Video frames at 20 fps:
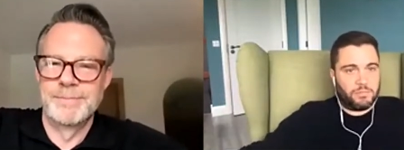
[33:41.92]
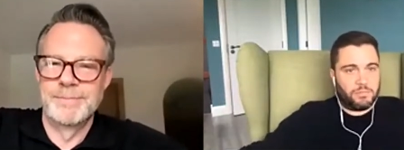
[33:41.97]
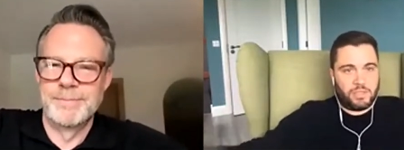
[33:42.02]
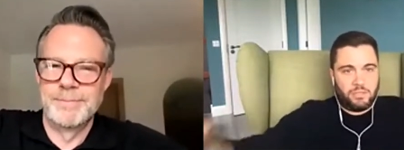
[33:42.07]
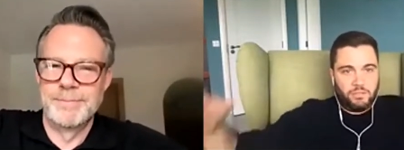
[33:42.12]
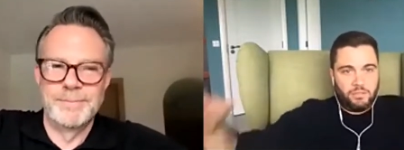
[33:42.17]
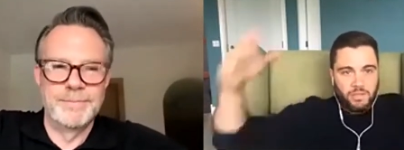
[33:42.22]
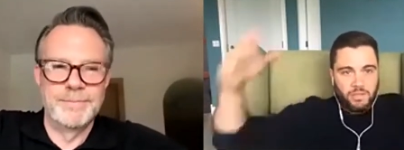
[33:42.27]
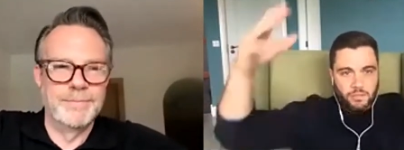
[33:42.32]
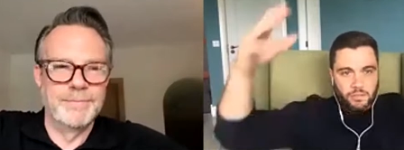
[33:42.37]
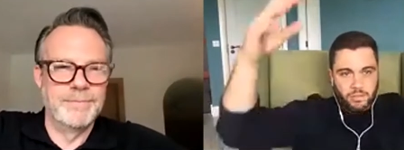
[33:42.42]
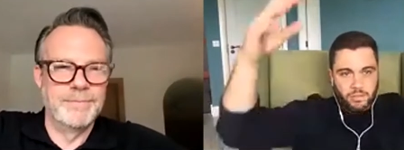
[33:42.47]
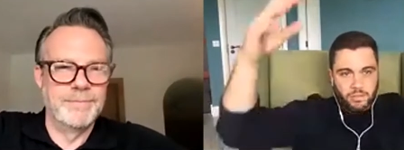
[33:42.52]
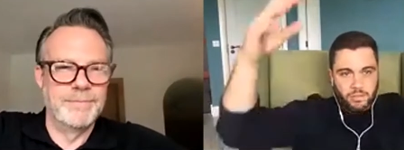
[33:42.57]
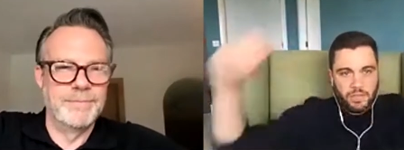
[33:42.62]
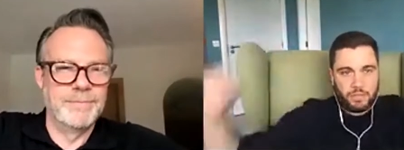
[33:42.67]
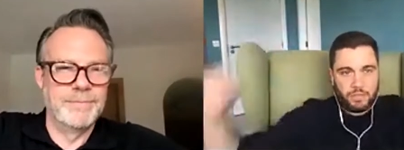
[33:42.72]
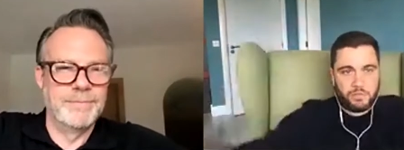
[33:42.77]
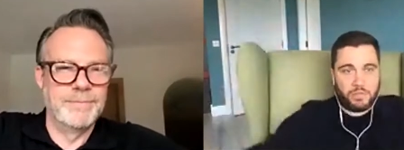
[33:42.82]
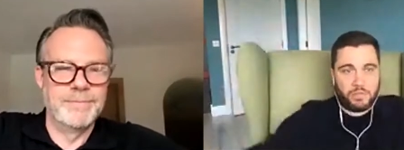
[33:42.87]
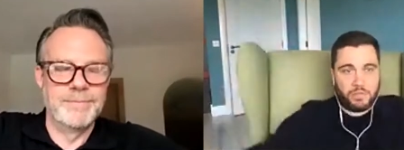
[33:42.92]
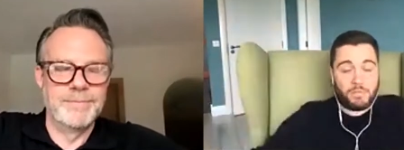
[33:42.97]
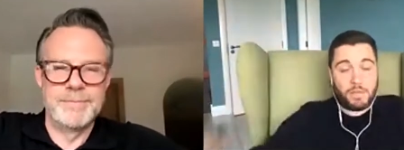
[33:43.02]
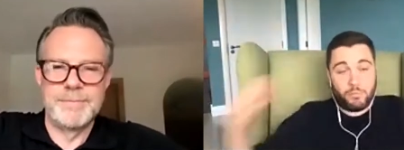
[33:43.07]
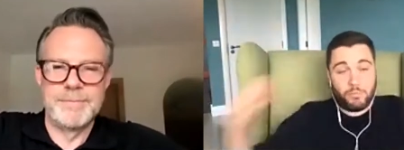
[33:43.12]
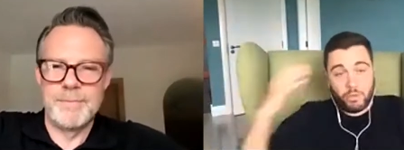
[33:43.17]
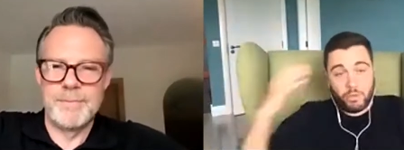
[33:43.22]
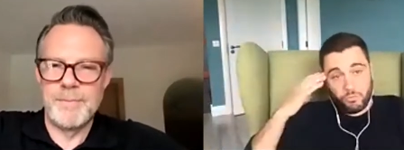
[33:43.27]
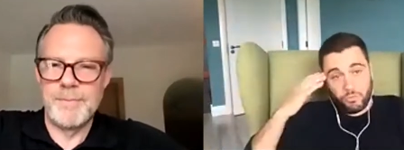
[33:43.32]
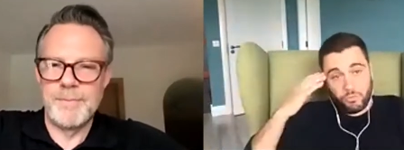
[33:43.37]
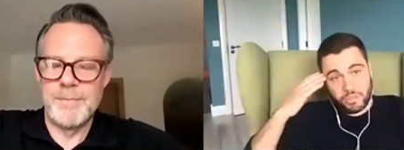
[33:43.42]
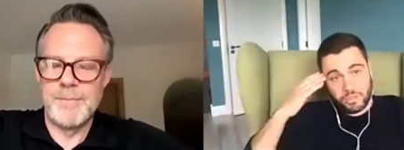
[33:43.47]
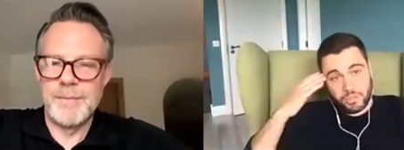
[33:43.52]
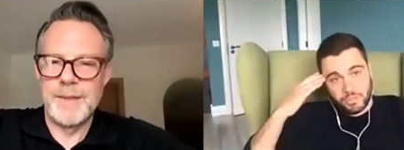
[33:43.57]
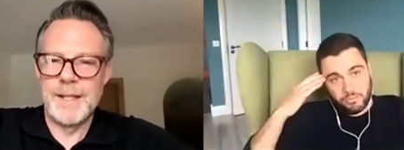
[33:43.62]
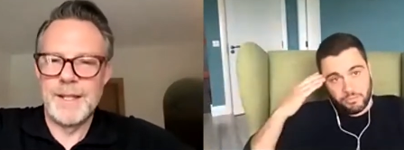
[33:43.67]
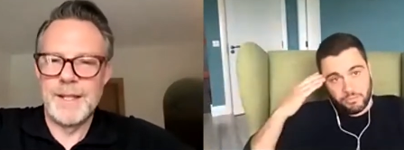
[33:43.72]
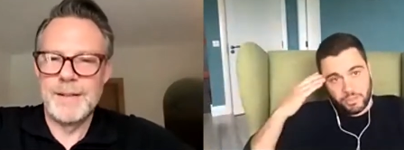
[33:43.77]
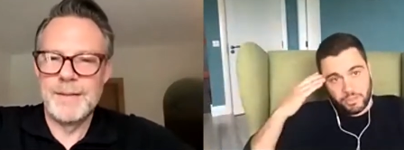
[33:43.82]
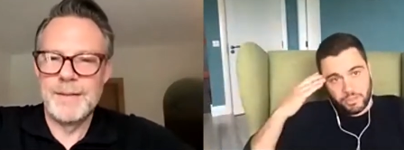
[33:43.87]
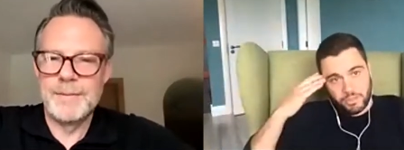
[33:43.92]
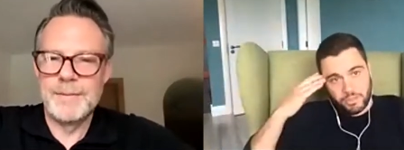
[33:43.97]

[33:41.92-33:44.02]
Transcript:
Speaker 1: and you figure out what happened. My brain works this way.